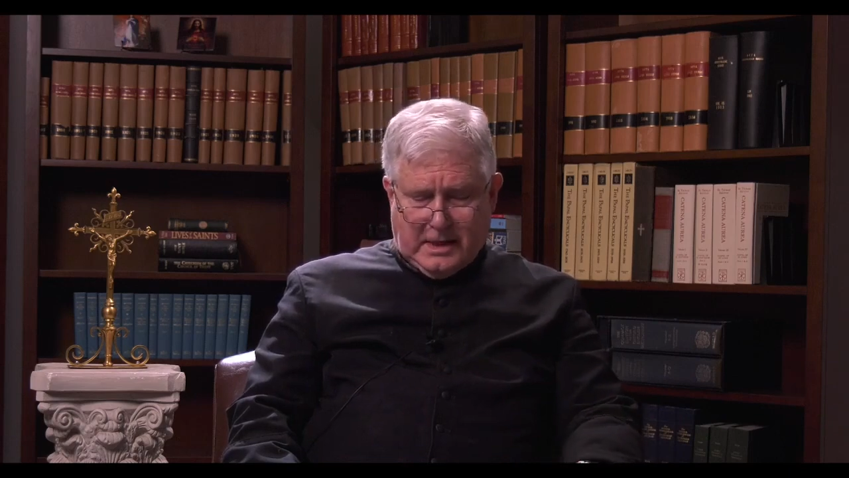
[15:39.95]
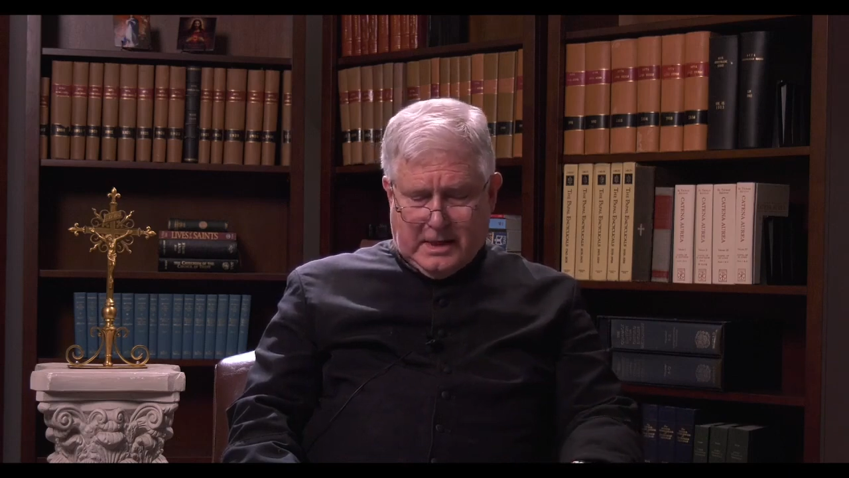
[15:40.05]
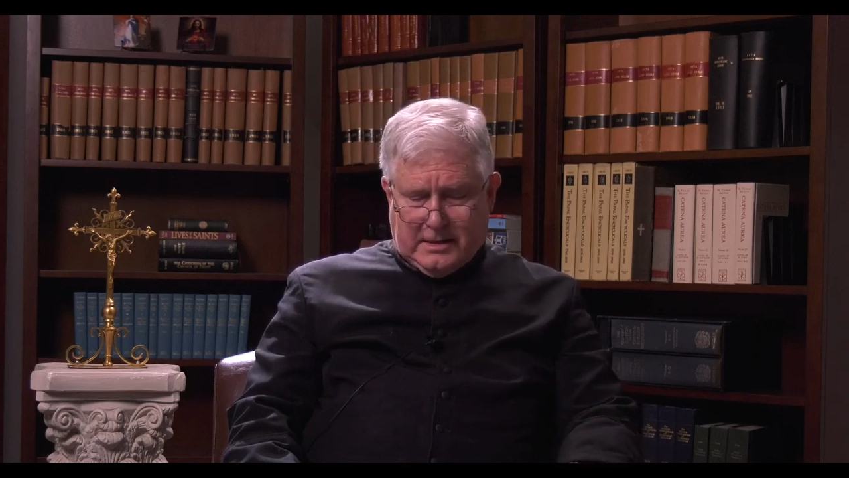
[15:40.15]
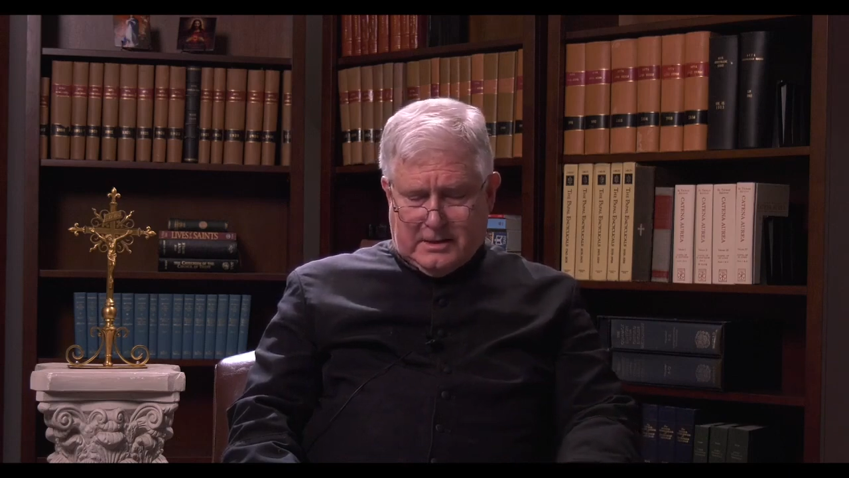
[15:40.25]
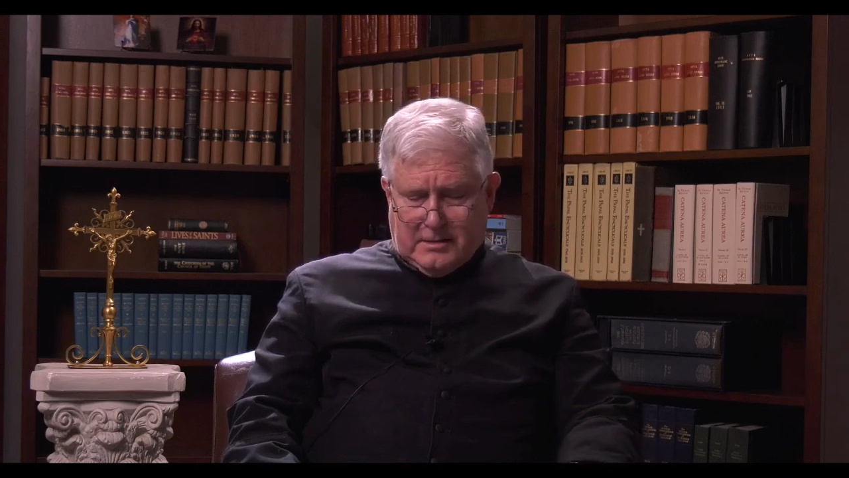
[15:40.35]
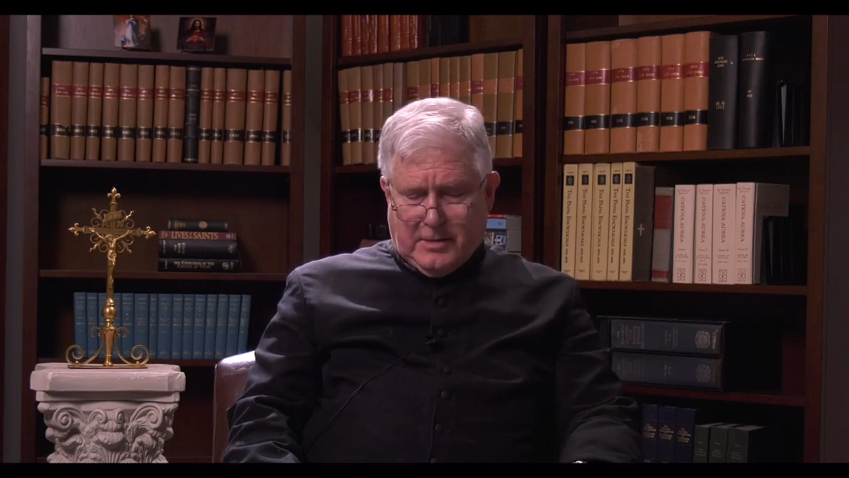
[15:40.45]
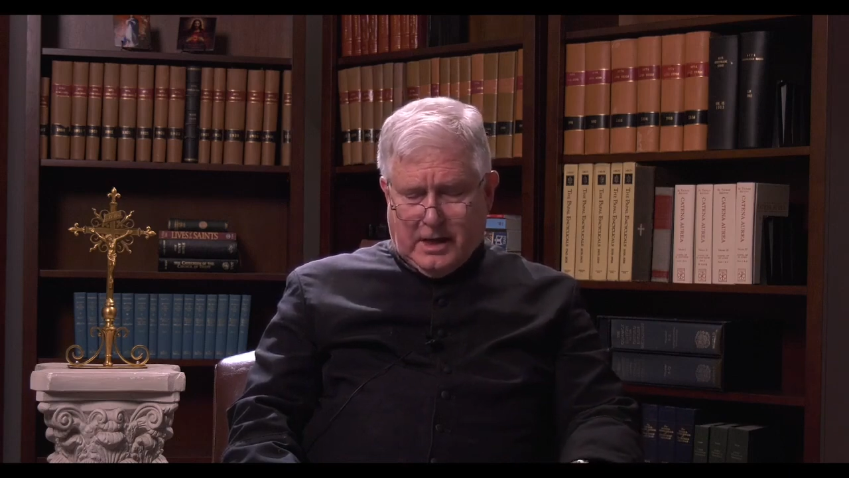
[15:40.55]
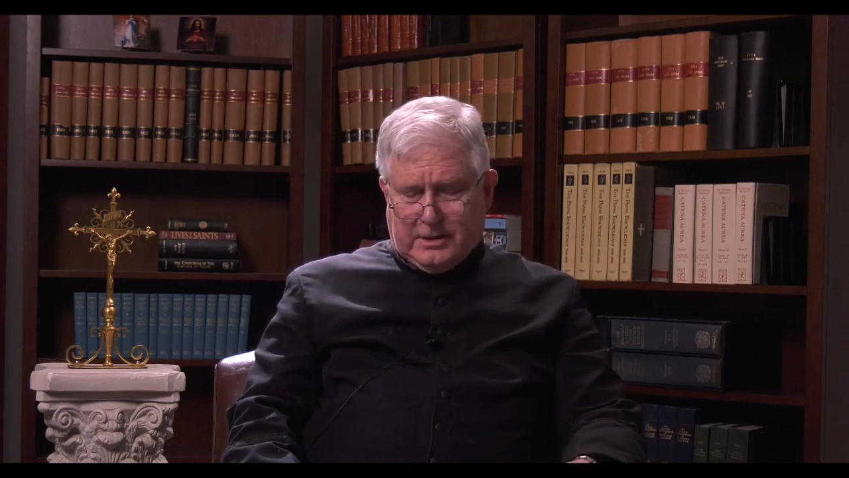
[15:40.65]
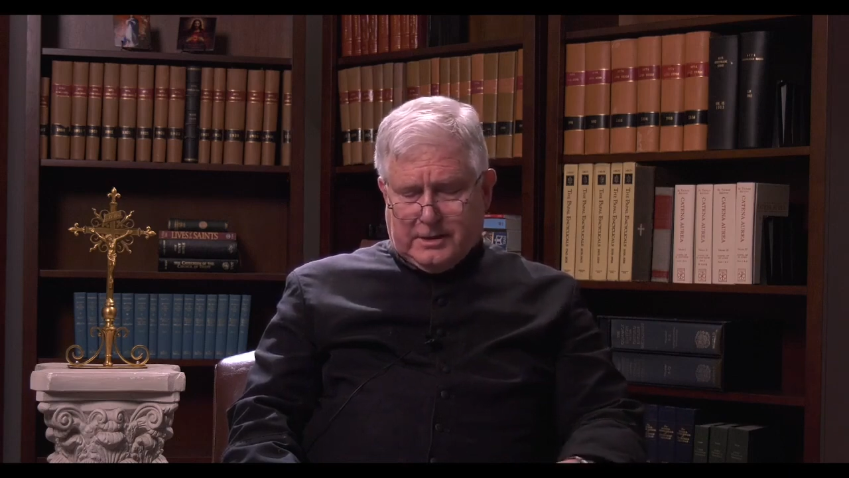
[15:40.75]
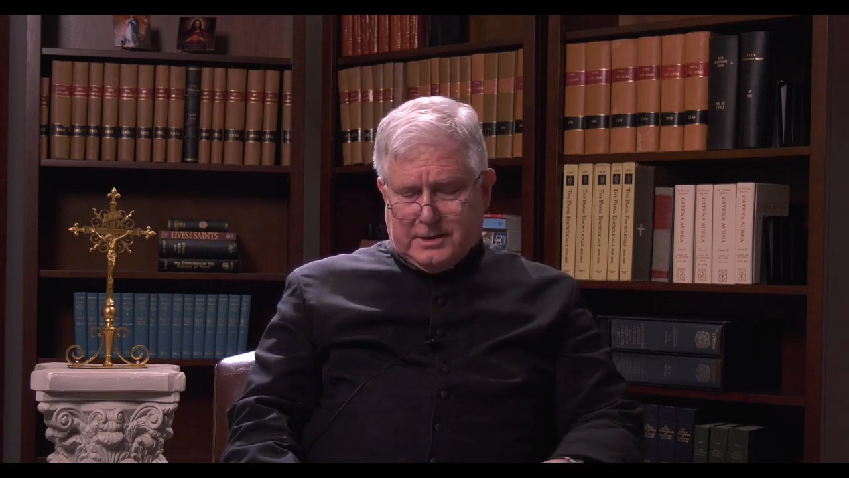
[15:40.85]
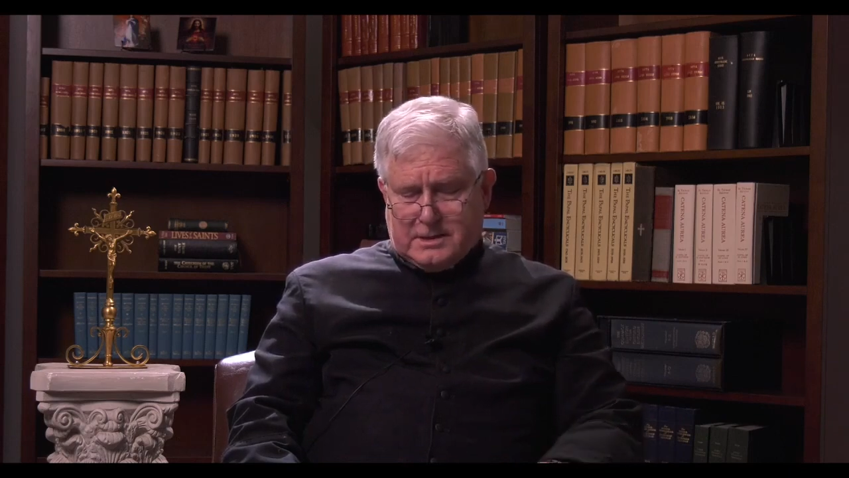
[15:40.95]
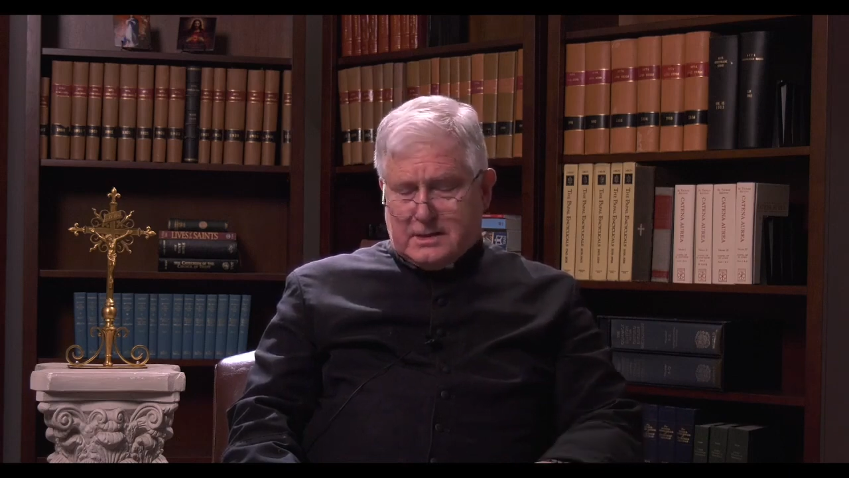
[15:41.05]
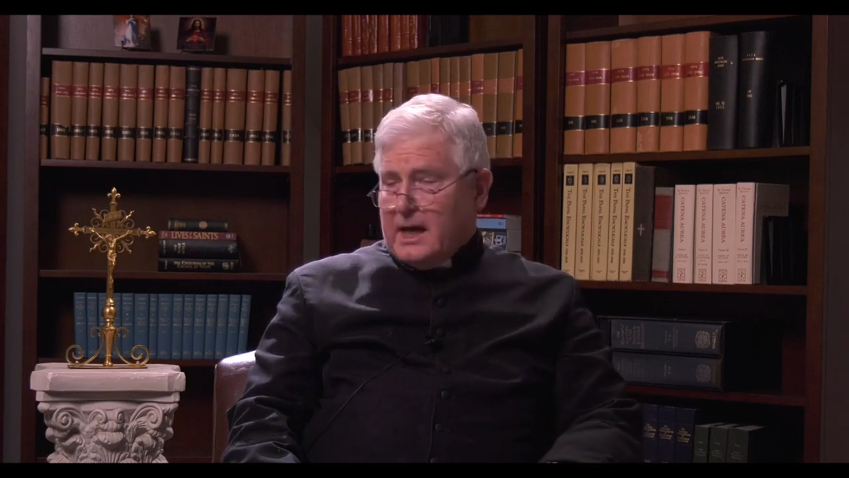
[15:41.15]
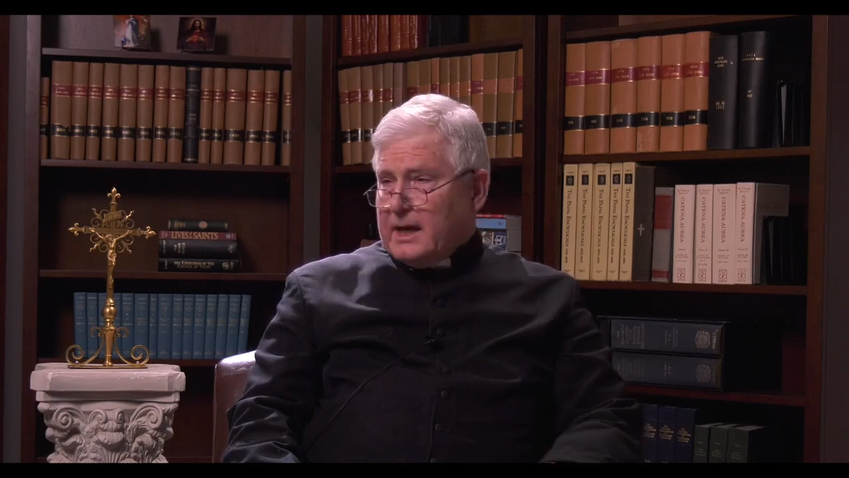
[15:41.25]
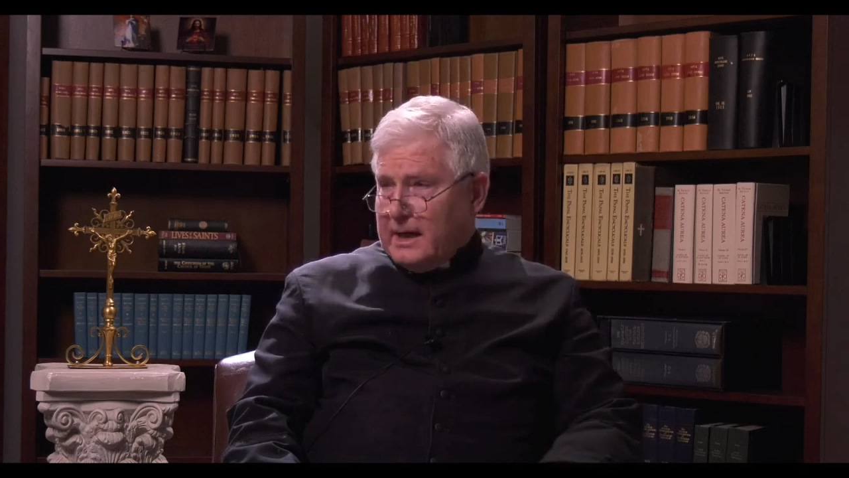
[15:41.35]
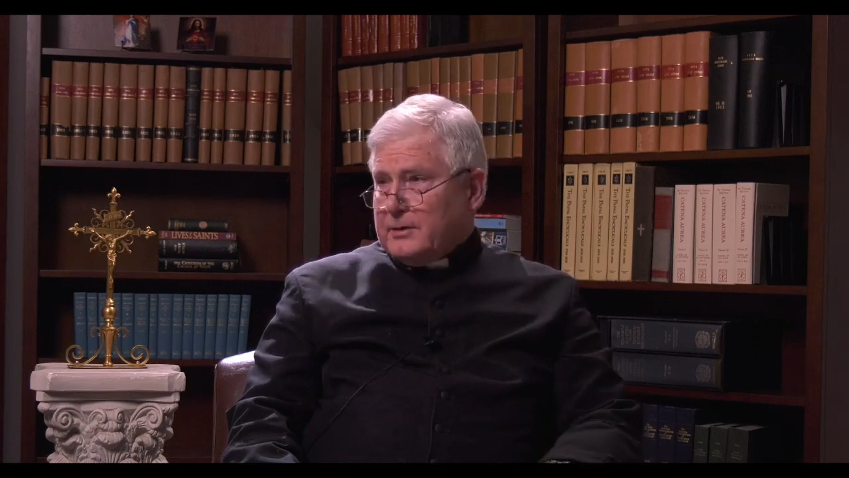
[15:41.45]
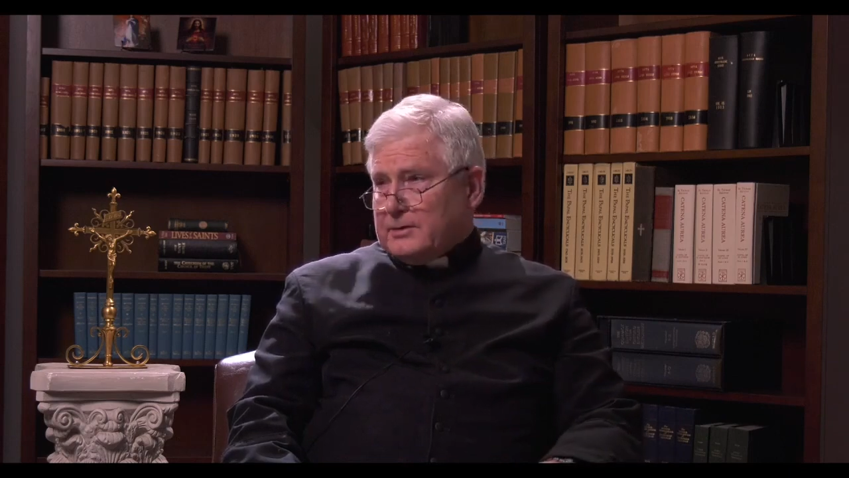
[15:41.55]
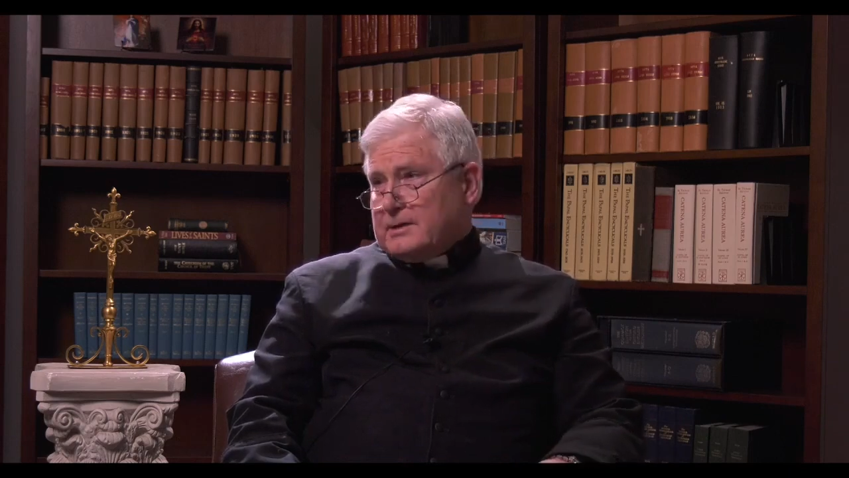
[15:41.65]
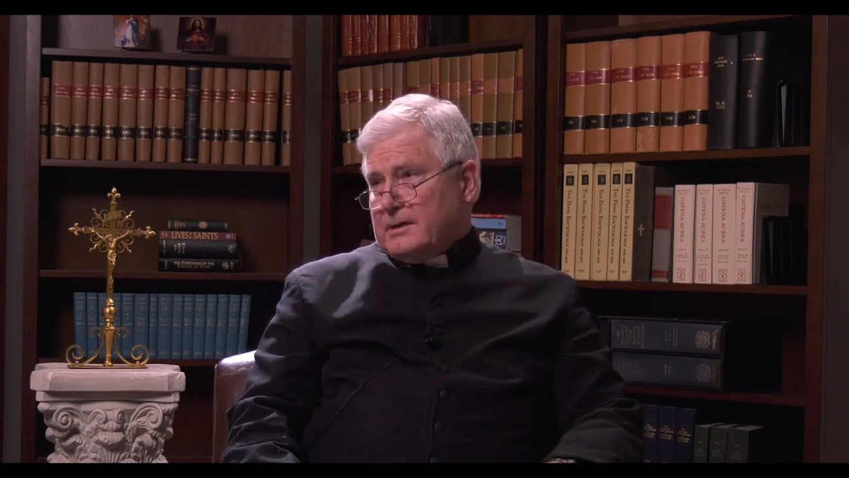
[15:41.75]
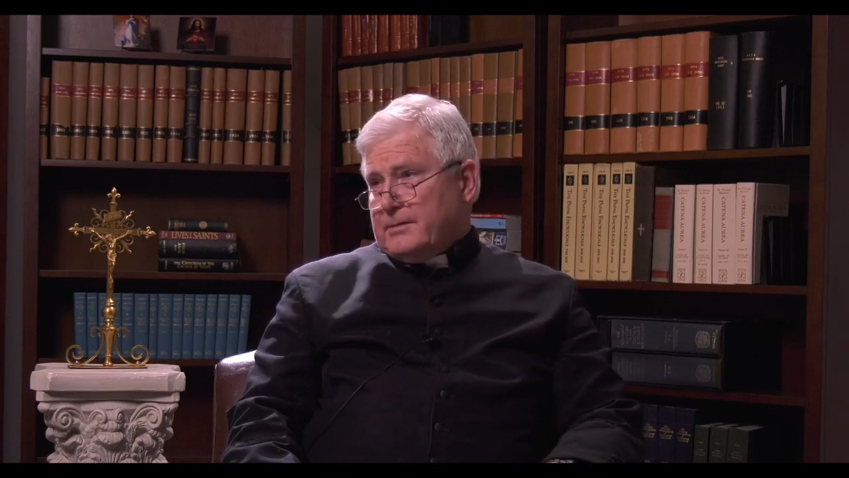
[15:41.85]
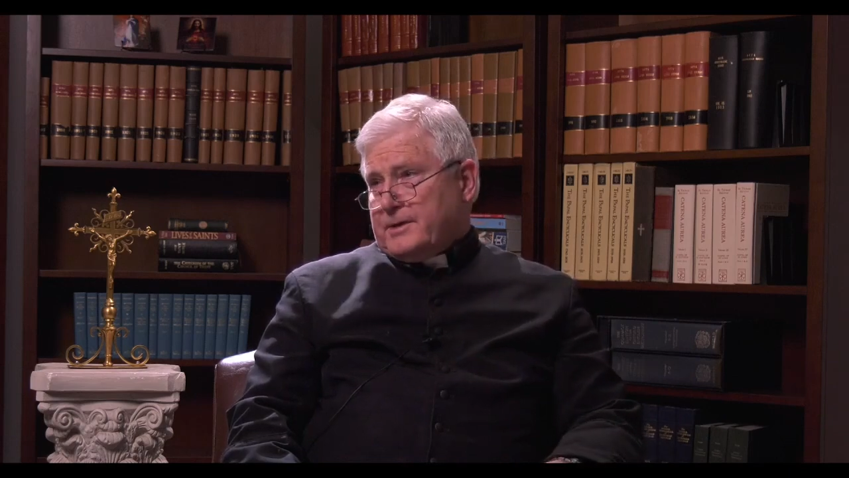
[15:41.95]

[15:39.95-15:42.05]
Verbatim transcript: and the modernists out